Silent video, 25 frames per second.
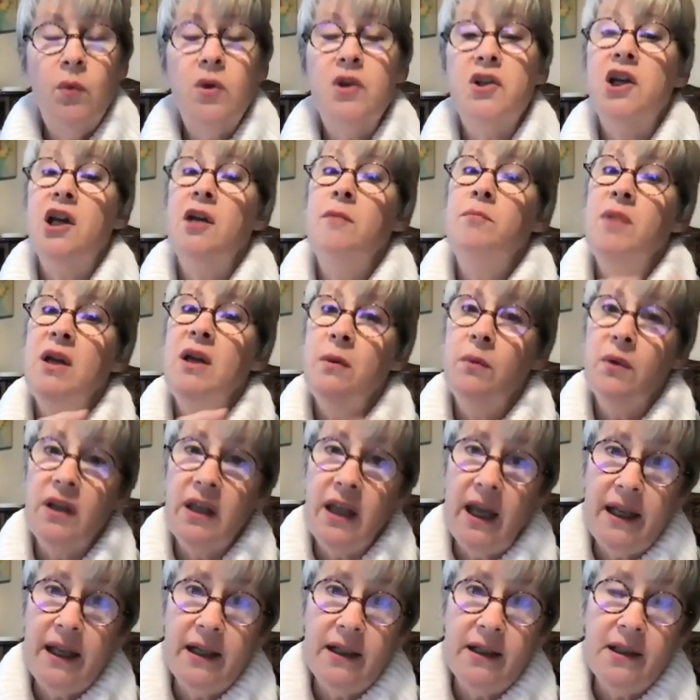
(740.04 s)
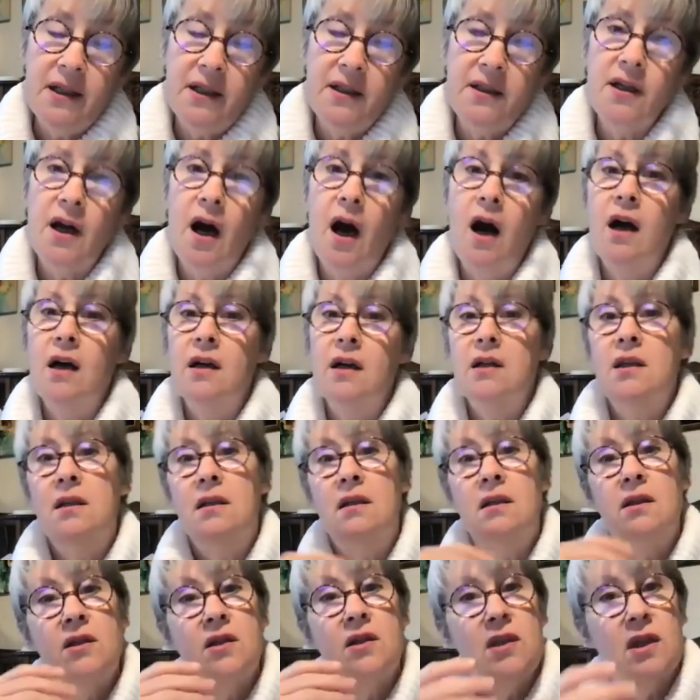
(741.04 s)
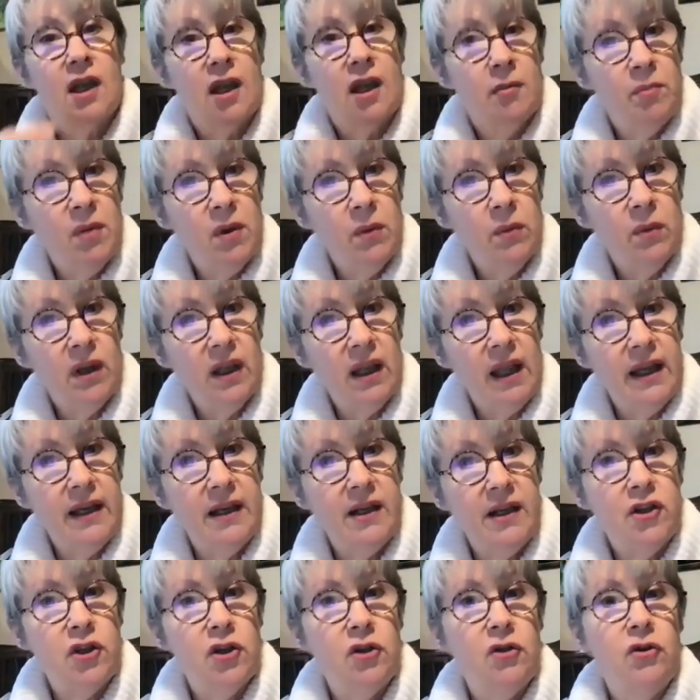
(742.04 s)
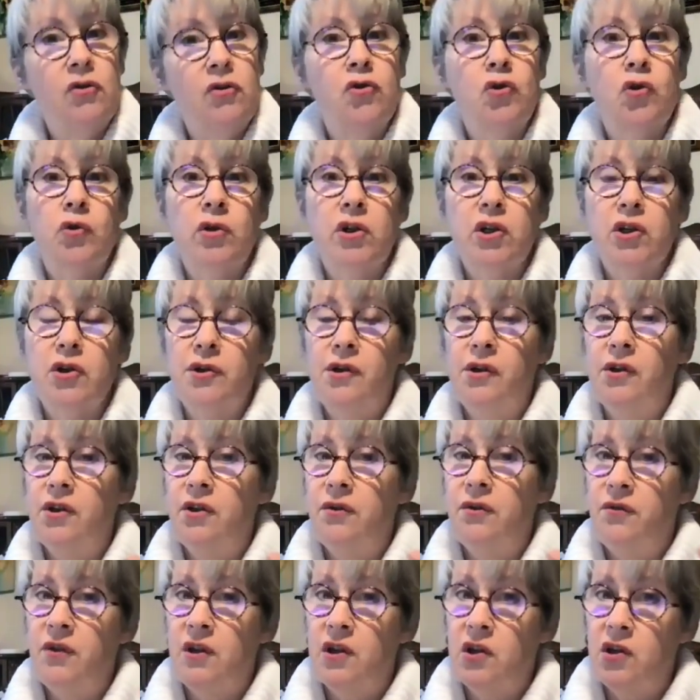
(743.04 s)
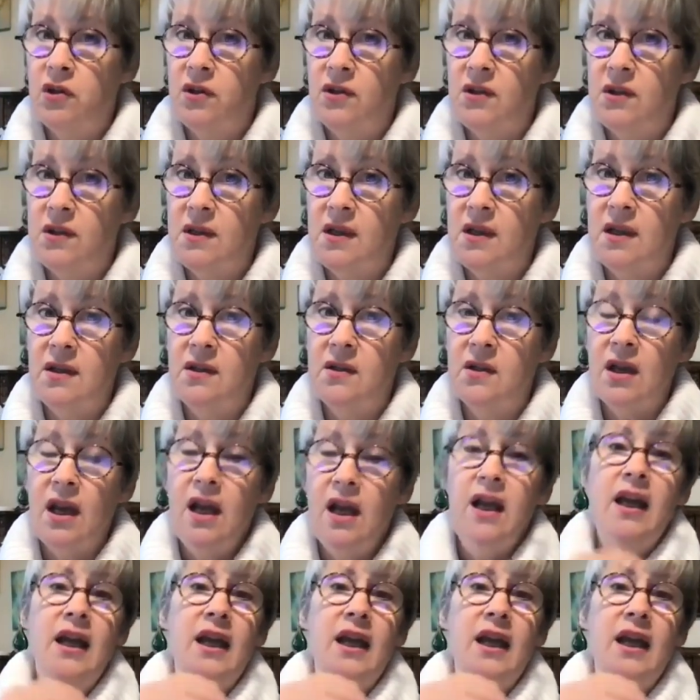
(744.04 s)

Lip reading: which can be related to toxins, it can be related to nutritional deficiencies,